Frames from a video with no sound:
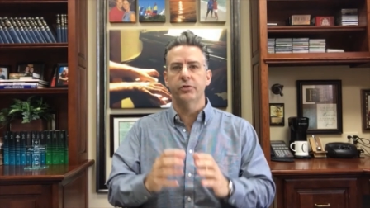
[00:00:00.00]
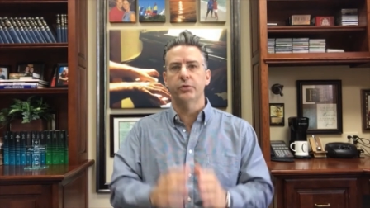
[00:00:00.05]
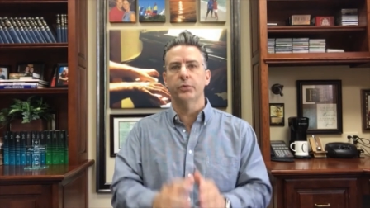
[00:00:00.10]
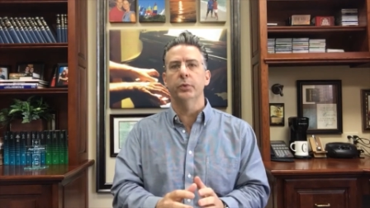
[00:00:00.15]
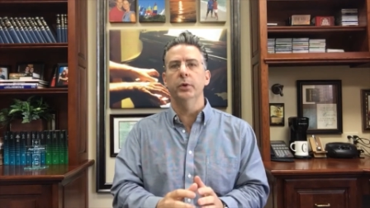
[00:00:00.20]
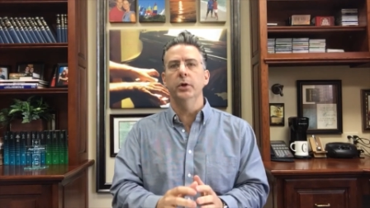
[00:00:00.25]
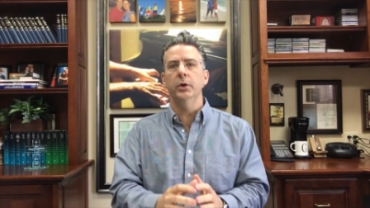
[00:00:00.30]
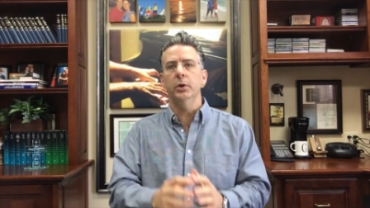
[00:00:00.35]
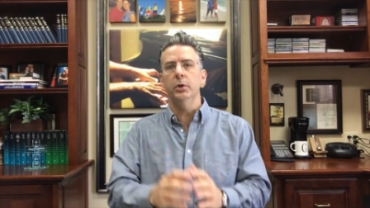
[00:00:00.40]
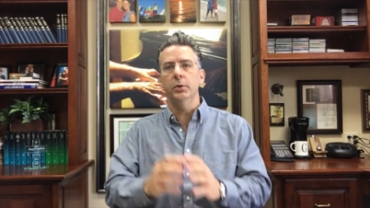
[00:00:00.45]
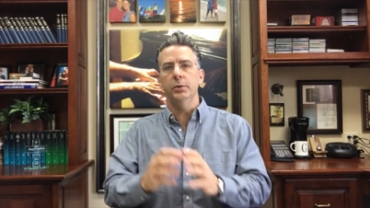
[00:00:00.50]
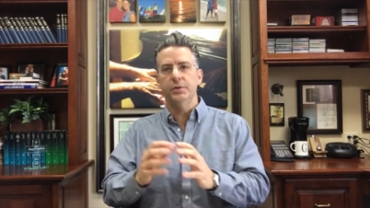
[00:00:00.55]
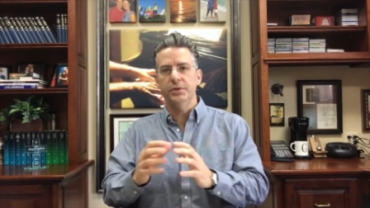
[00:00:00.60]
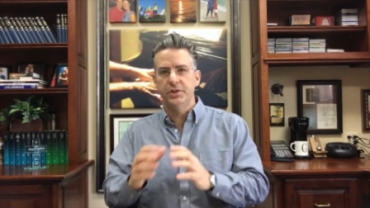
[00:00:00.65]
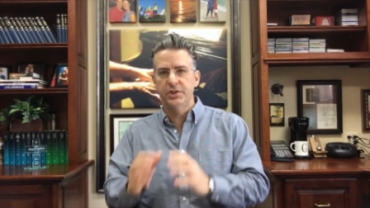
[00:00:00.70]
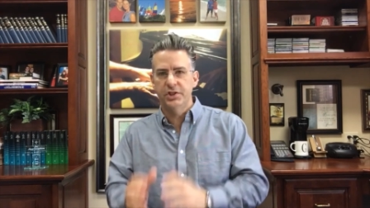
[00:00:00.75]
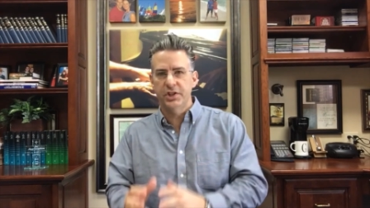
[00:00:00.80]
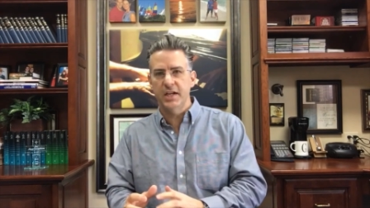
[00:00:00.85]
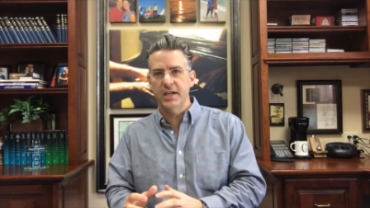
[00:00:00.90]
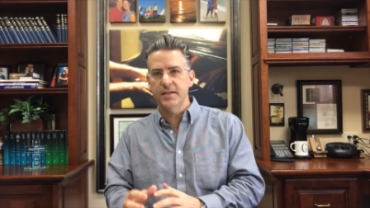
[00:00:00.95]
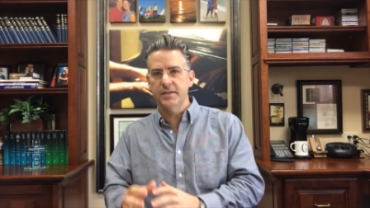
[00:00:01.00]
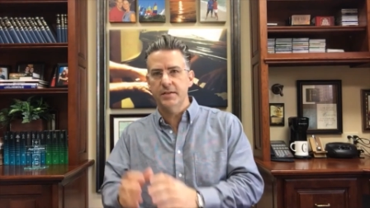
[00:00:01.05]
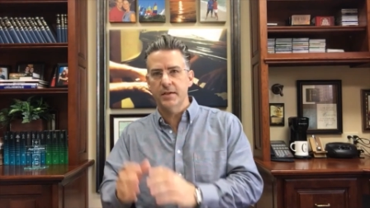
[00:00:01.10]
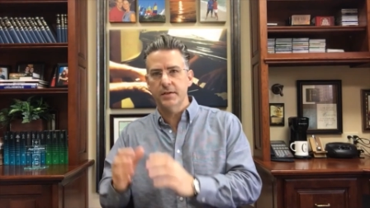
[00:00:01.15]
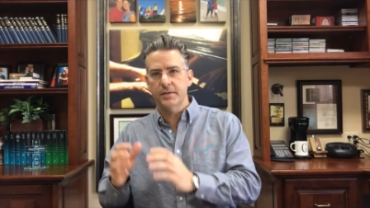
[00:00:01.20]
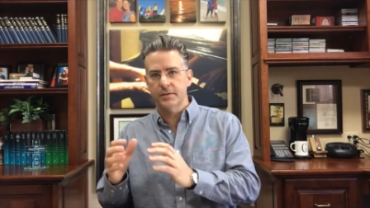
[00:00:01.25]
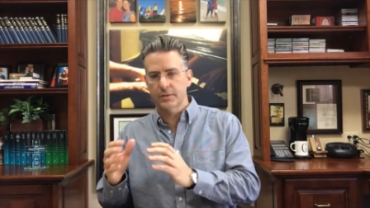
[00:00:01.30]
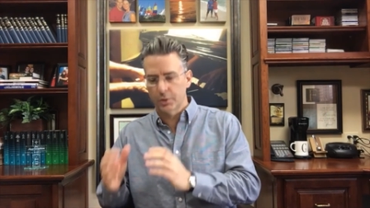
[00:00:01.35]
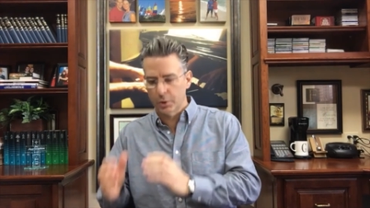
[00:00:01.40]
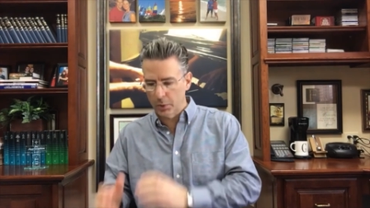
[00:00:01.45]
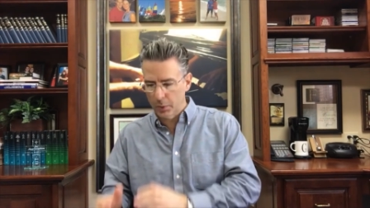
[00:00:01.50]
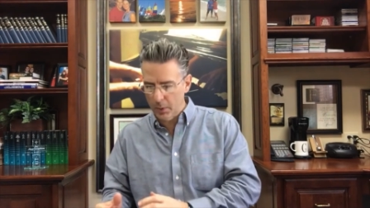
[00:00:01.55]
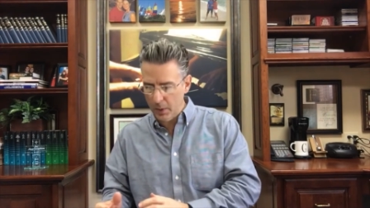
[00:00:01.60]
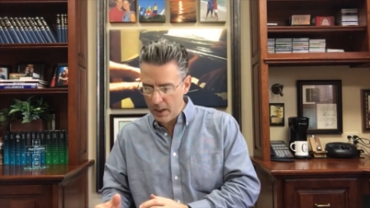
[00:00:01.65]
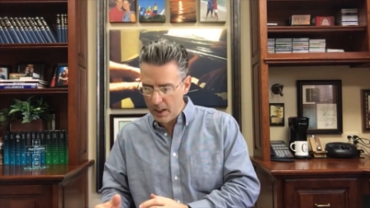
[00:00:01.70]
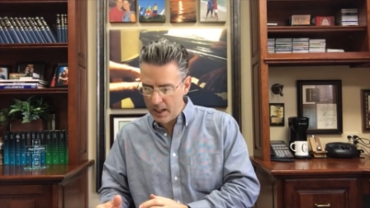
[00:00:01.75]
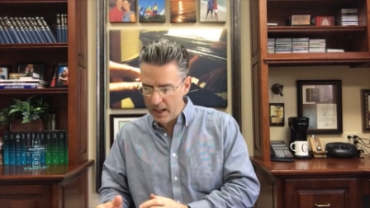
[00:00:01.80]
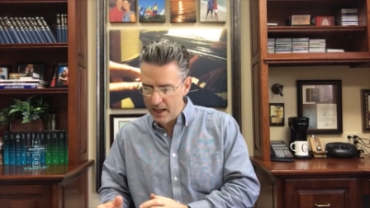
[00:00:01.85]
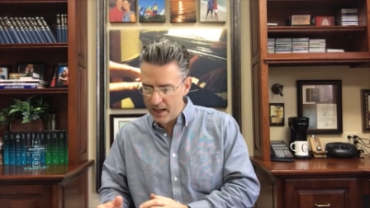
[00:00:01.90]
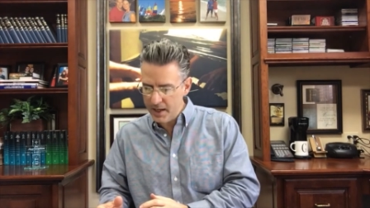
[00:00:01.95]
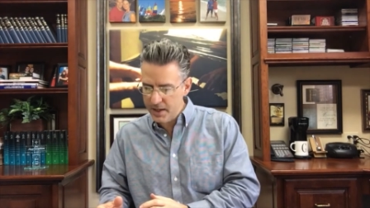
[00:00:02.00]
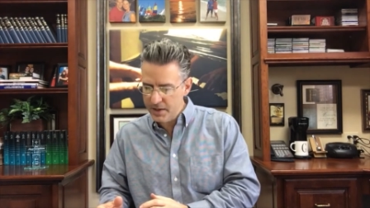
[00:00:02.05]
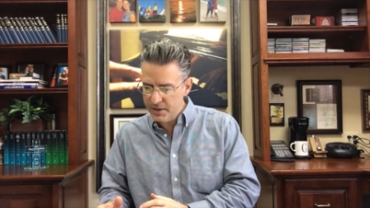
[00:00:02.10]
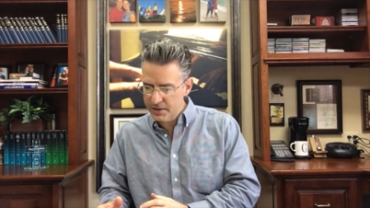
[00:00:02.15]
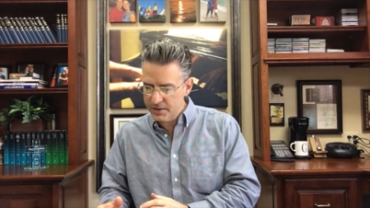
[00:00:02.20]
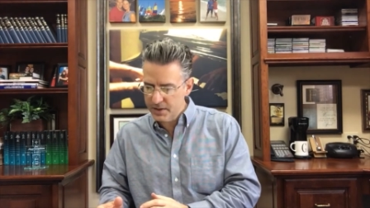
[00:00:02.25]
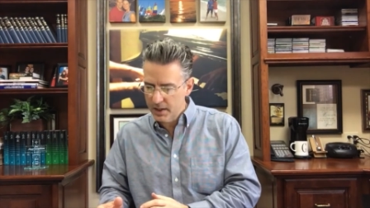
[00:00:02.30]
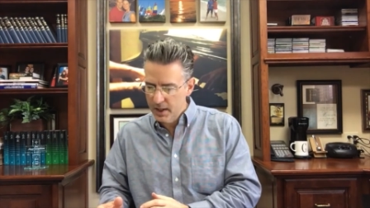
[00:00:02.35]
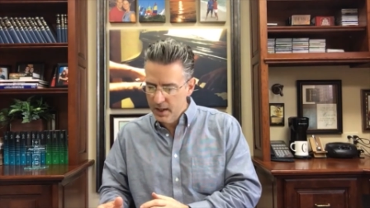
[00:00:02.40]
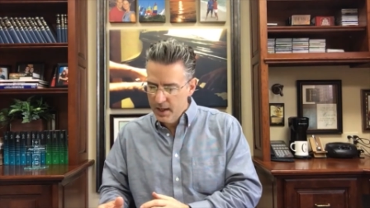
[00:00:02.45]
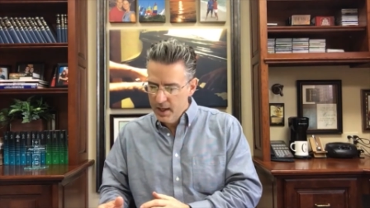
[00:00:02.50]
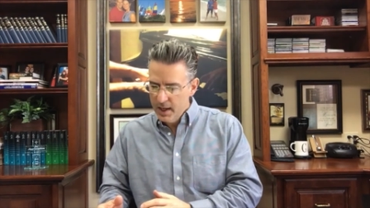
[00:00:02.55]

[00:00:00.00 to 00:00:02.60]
through Jesus Christ,